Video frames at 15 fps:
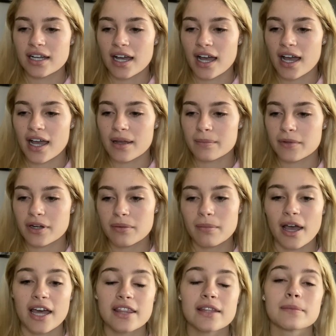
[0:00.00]
I'm gonna
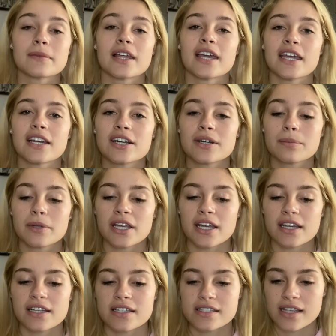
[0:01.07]
buy them later
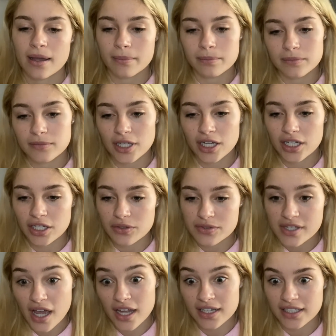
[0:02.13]
because I'm gonna use
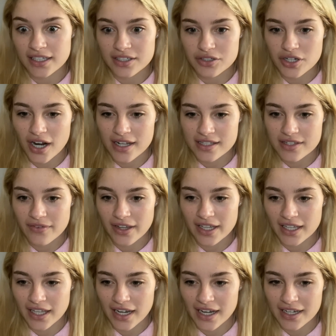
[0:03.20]
Honey and try and see if I can
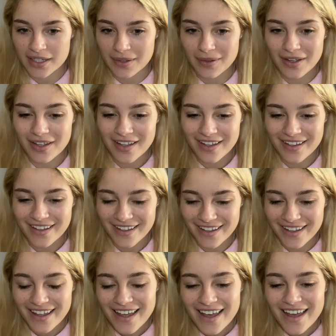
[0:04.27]
get any
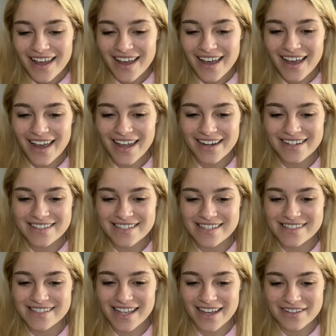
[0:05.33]
any
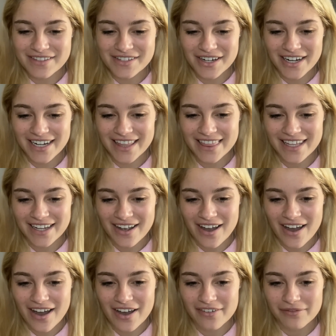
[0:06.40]
discounts or anything
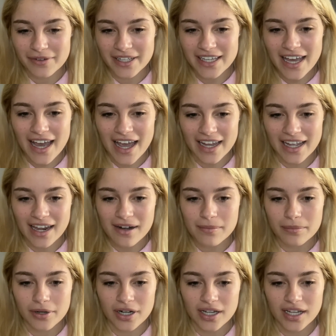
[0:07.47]
off. But yeah, I got a
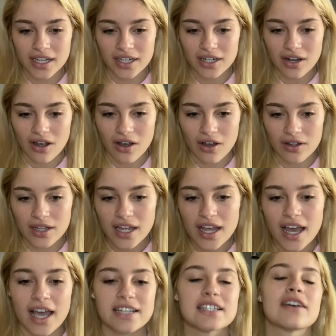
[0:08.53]
pretty good haul.
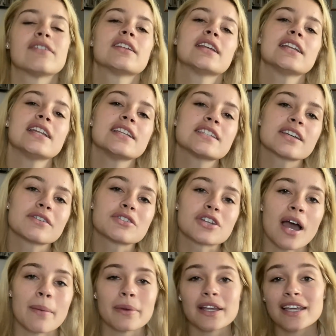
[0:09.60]
I definitely need to go
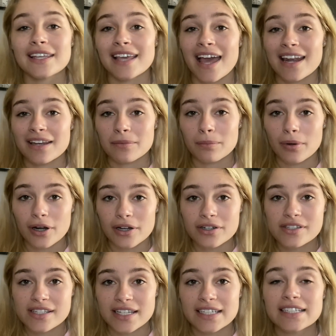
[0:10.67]
shopping again in
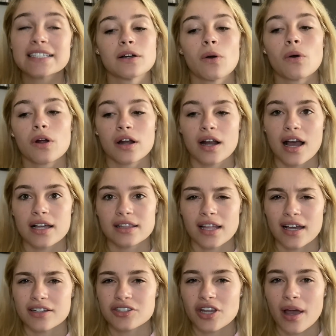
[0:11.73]
person or
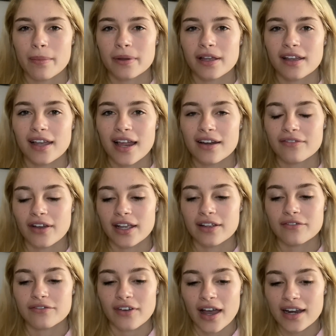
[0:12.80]
online shopping again if I
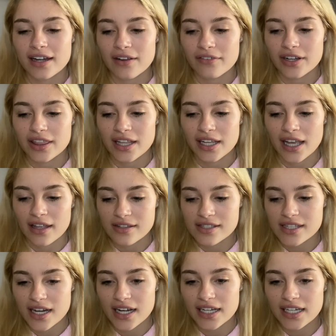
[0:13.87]
can find everything else
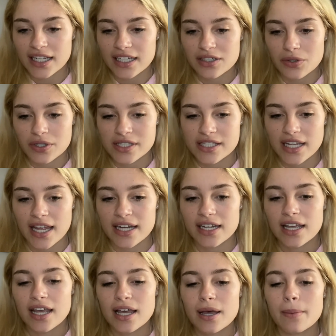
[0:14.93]
that I need towards the end.
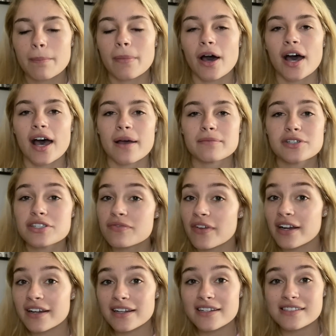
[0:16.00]
But I'm just
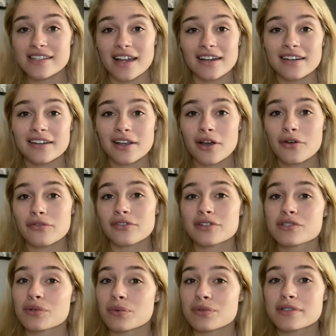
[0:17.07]
very excited to go for
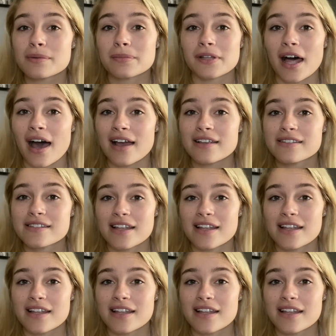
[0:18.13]
school supplies.